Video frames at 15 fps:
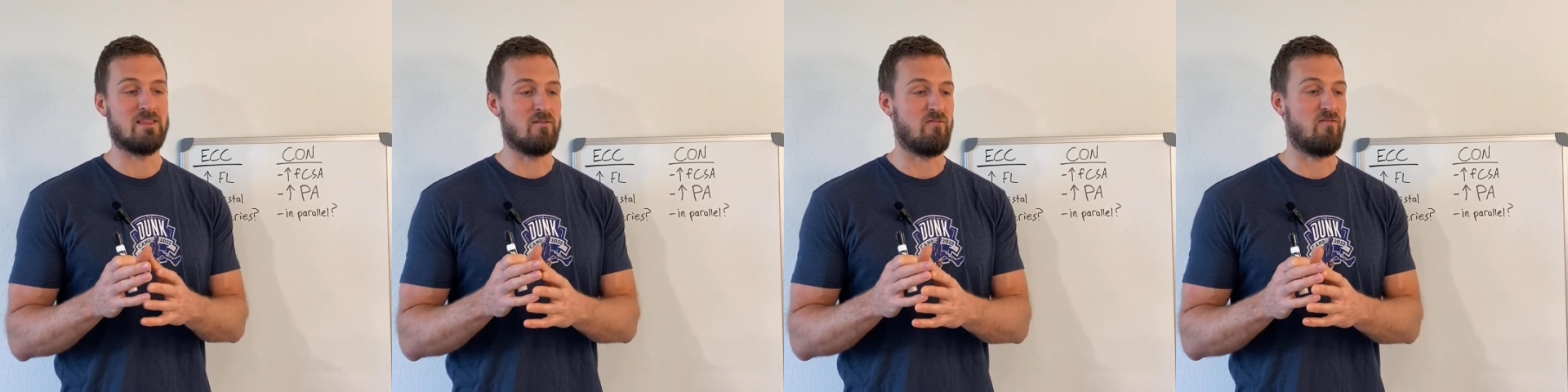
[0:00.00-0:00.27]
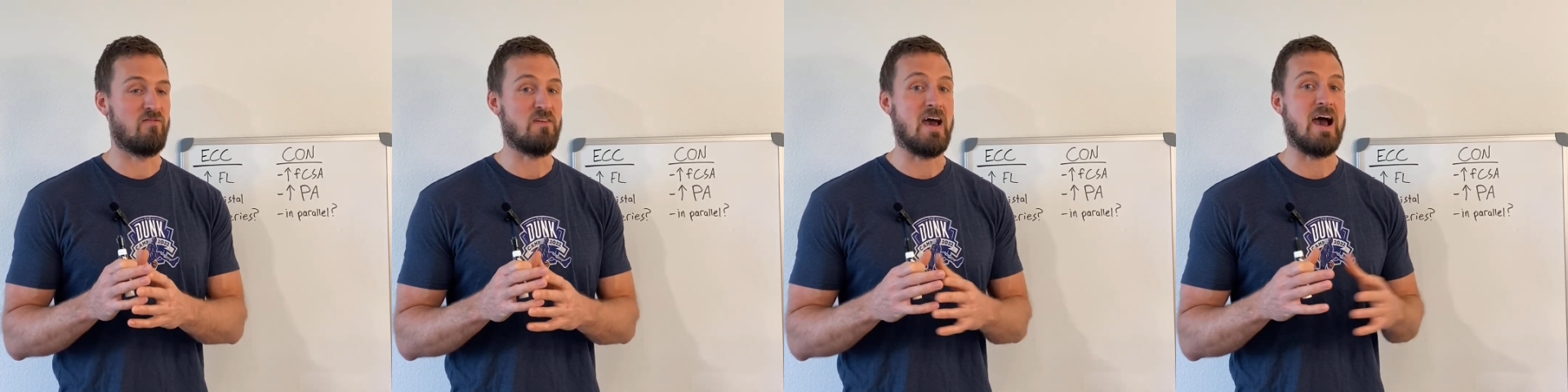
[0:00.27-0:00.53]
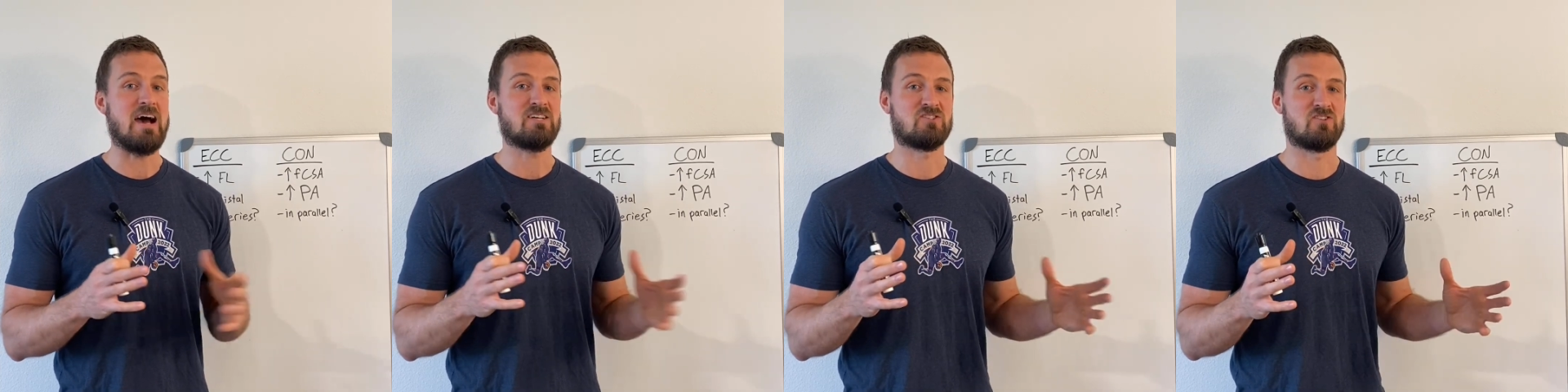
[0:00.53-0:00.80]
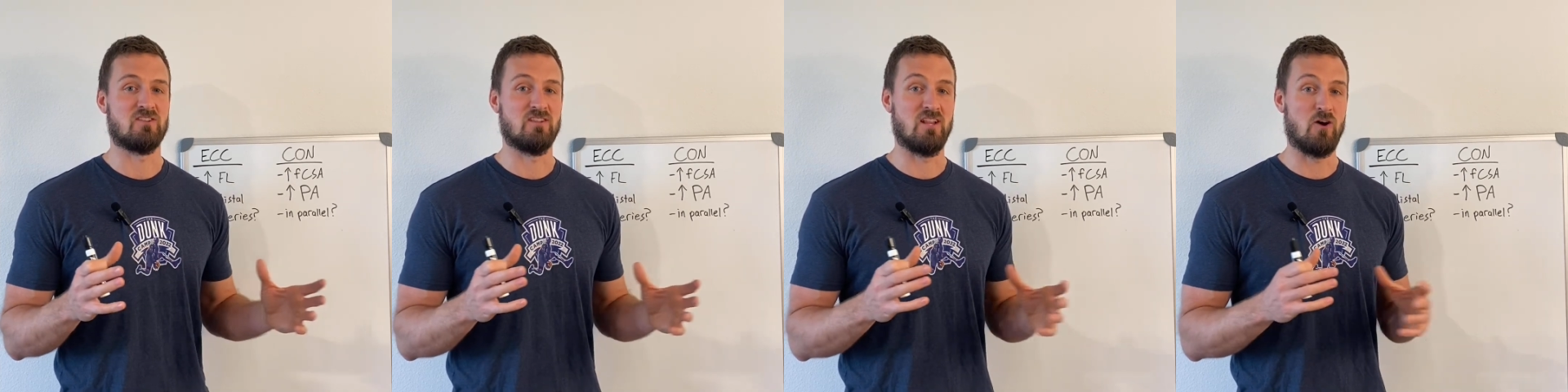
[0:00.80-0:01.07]
the
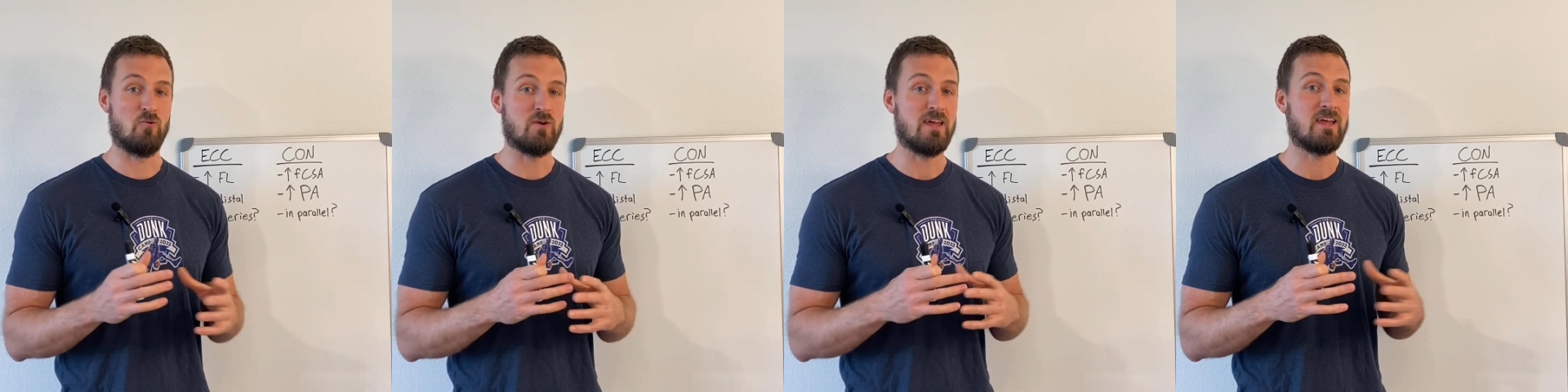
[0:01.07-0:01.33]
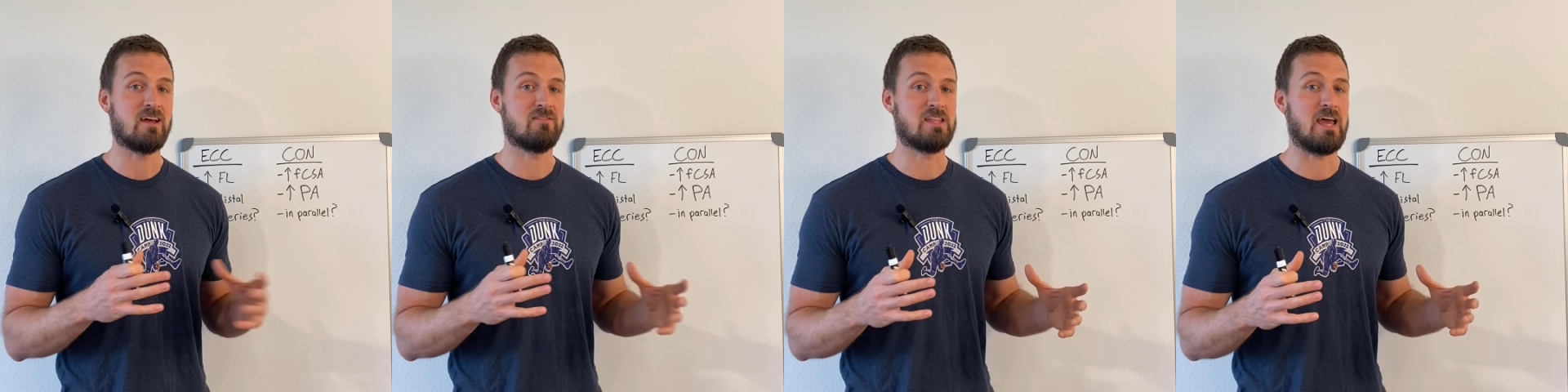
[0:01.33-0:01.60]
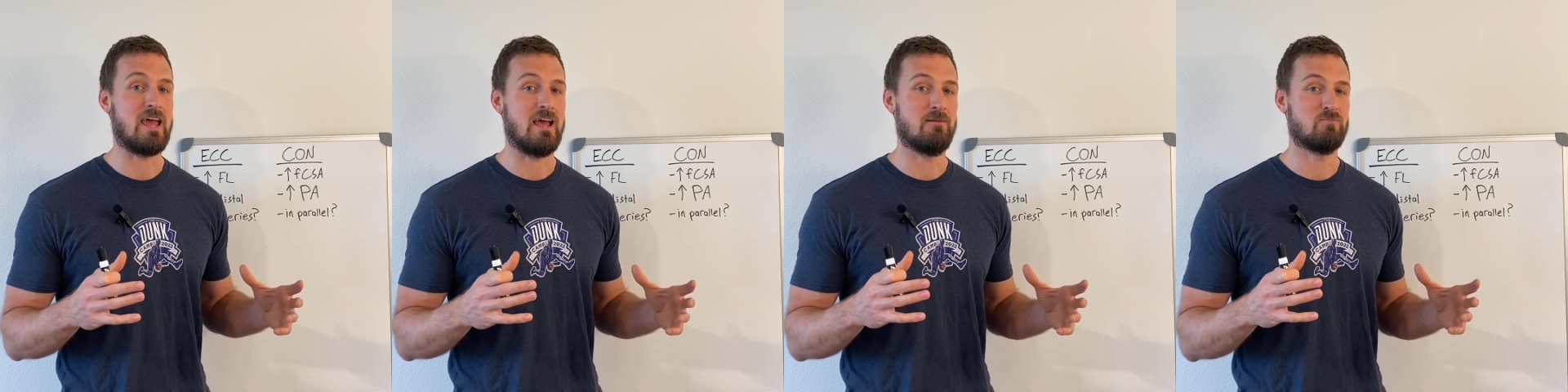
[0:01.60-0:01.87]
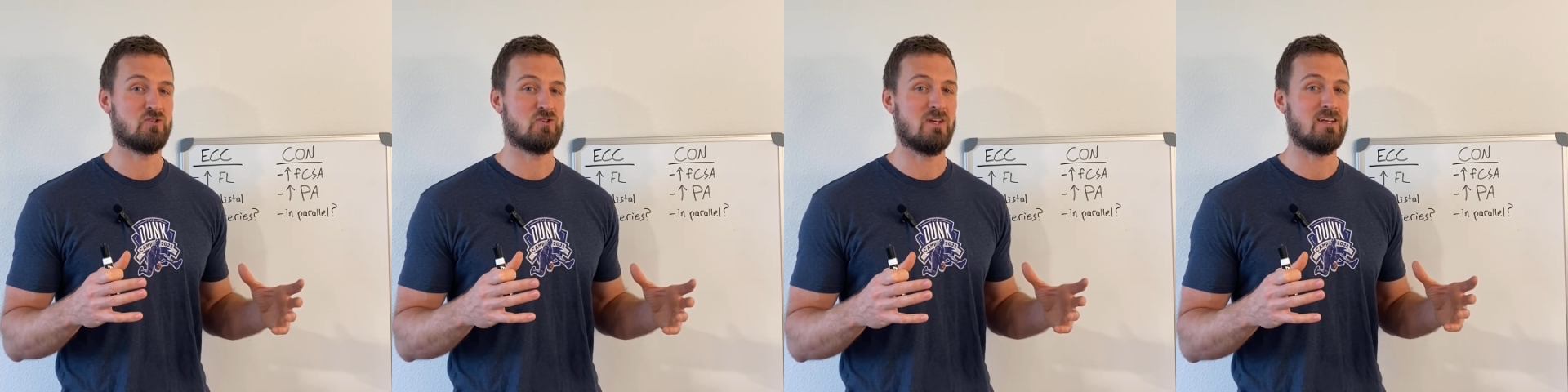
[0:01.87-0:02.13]
fast loading of the
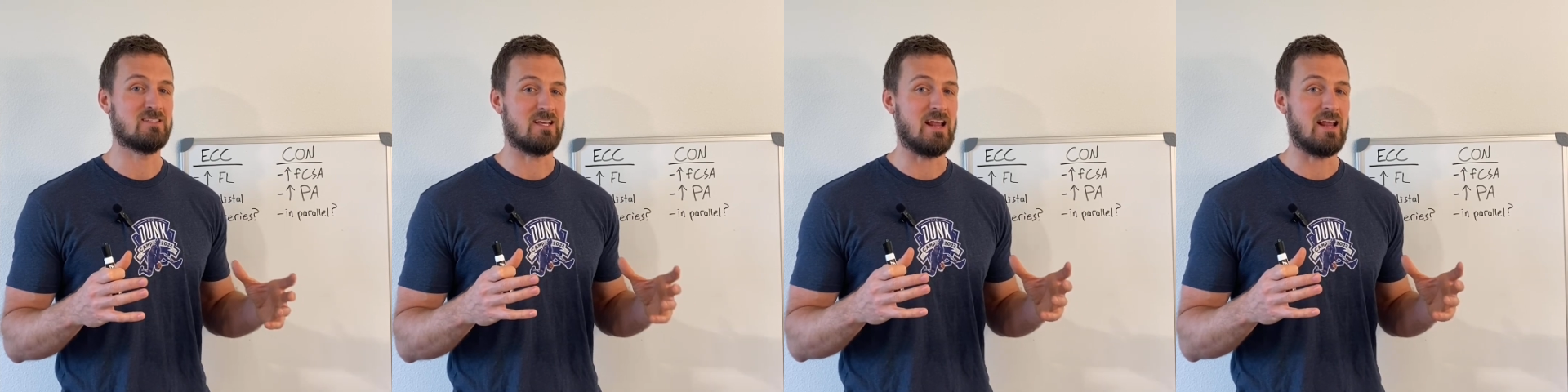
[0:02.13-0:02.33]
hamstrings